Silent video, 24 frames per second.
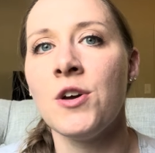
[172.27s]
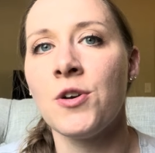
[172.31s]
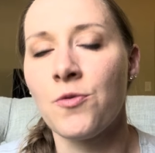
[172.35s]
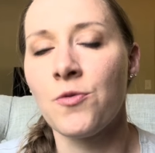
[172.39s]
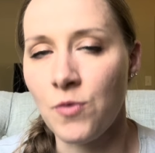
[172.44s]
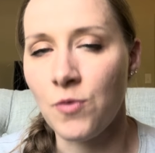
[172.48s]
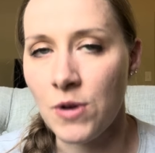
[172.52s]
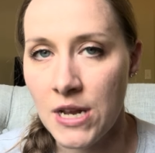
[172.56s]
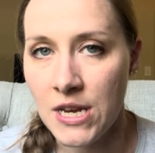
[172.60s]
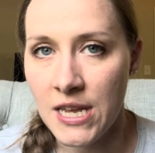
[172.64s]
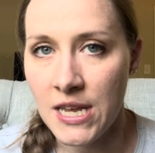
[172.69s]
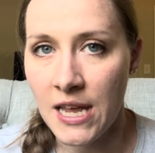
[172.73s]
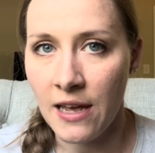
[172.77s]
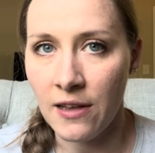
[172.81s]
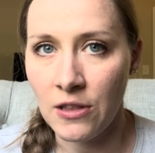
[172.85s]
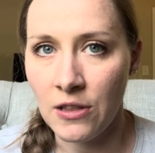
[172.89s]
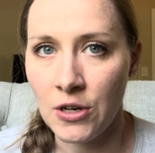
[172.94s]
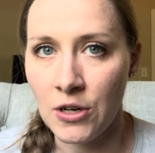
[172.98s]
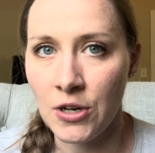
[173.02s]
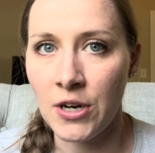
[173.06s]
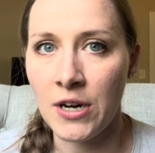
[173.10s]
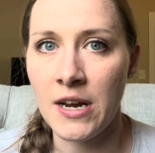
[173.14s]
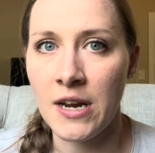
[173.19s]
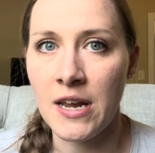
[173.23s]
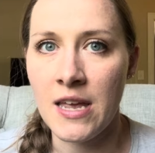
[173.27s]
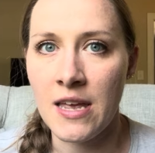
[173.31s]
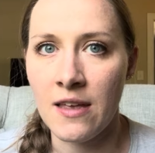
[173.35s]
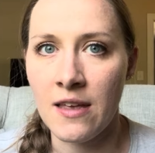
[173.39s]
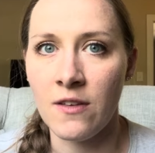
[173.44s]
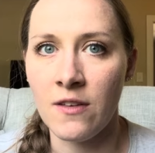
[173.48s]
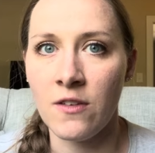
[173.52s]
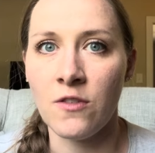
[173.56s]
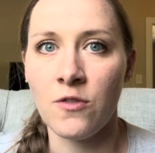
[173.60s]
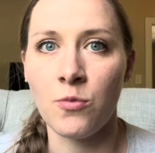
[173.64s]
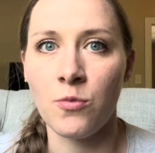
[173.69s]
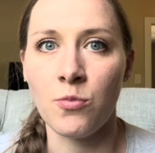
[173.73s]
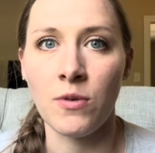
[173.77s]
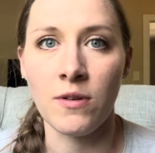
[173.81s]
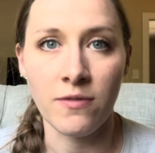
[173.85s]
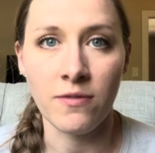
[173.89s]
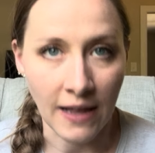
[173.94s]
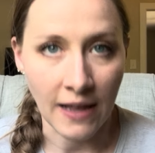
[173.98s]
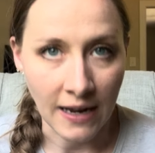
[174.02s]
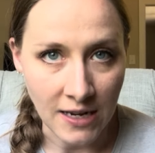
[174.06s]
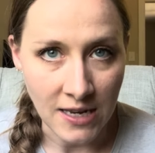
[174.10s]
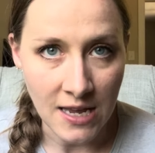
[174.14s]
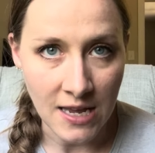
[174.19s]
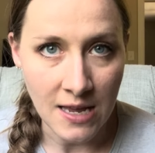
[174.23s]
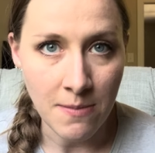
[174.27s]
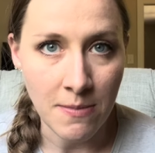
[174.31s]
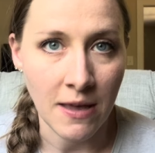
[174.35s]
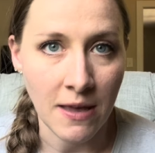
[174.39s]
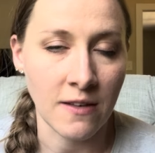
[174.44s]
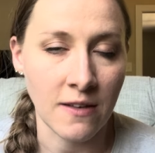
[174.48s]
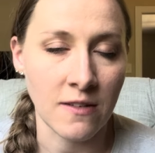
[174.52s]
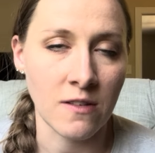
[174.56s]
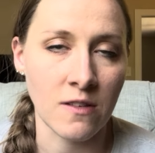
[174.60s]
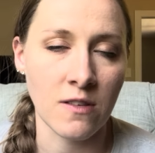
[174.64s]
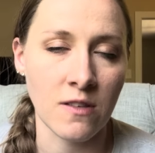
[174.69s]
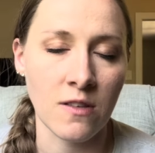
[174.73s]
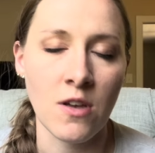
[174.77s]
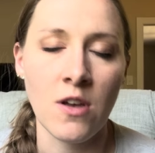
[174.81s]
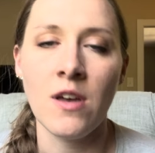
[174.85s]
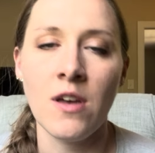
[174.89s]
retailer is reflecting, because